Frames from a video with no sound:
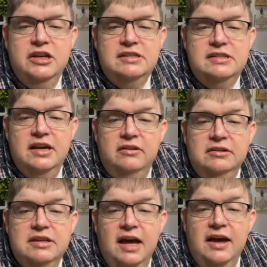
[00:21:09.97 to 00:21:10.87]
Just
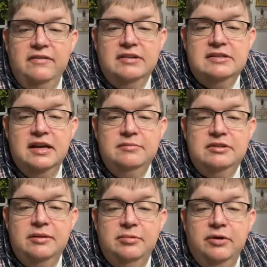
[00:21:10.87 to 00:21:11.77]
notice I have the
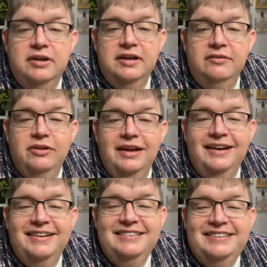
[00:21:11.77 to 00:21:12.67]
same Tupperware
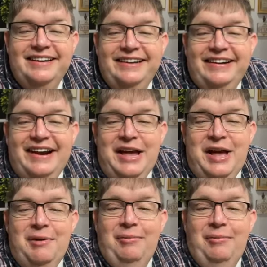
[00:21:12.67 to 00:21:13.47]
deviled egg container.